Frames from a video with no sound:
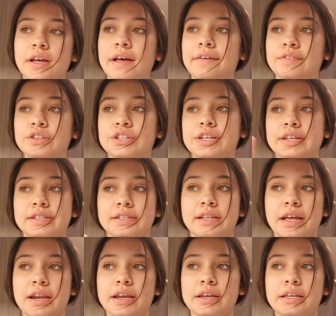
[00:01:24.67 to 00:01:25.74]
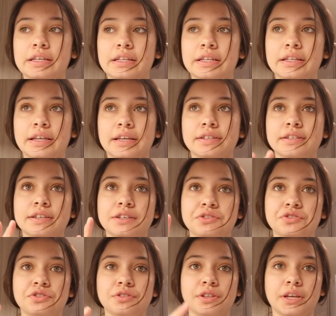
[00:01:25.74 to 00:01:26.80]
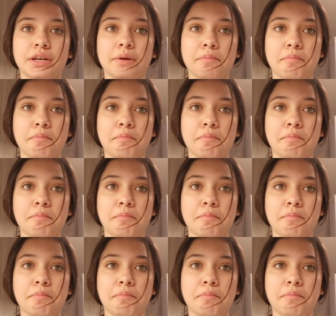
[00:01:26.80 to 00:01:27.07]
have a look aesthetic, and then like tea is just like a